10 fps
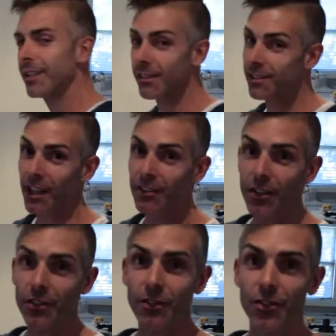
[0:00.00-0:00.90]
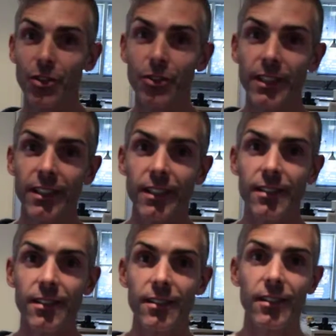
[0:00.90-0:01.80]
discover doing
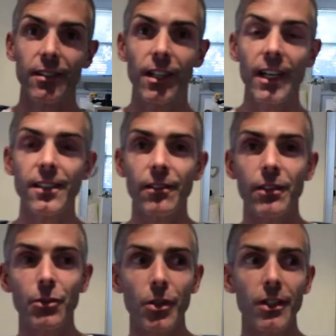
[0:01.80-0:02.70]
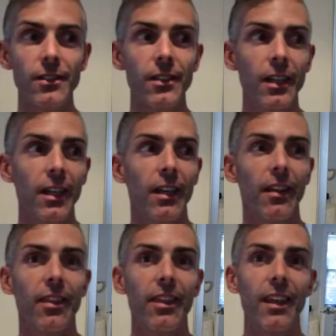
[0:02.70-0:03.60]
this little activity was
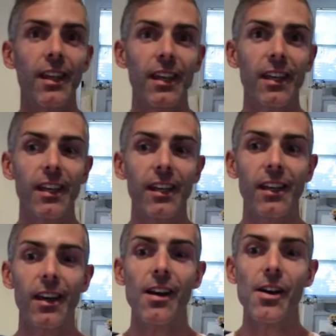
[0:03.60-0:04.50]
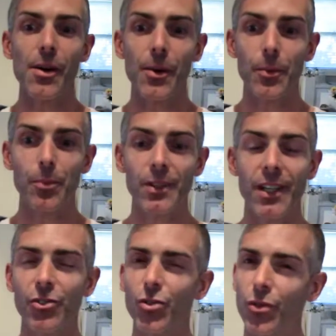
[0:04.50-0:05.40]
the
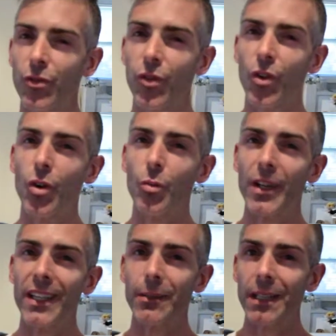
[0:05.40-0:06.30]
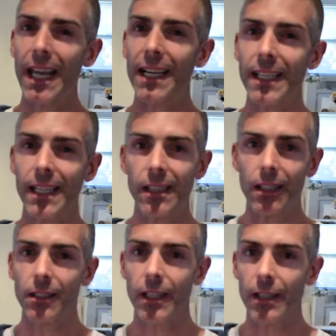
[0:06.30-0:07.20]
potential for being a bit lucky
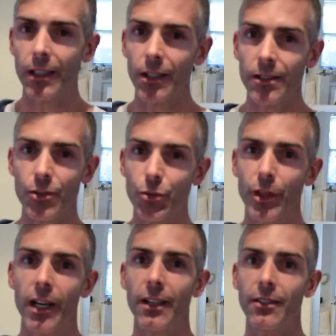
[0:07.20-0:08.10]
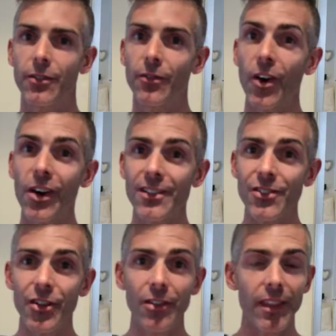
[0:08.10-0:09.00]
in the schoolyard to find
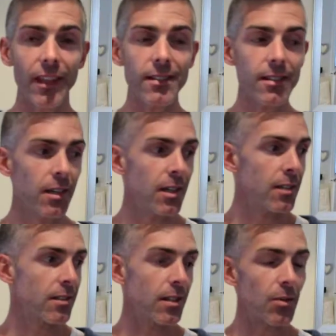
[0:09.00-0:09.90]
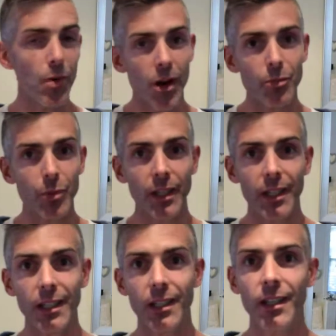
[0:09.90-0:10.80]
certain things. So there might
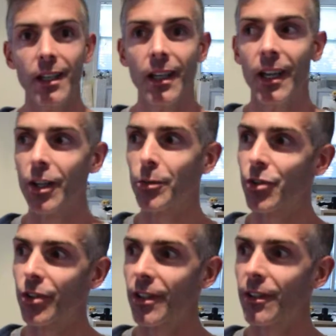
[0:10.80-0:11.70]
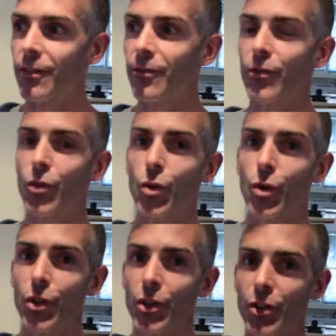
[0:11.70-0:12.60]
be an opportunity
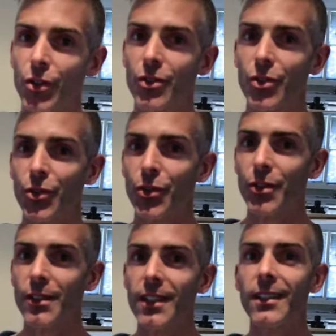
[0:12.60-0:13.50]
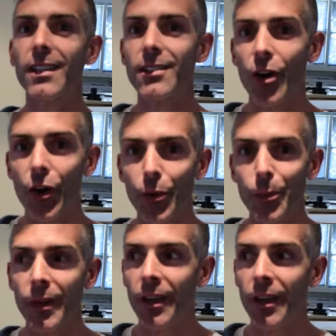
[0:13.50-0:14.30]
for you to send the kids home,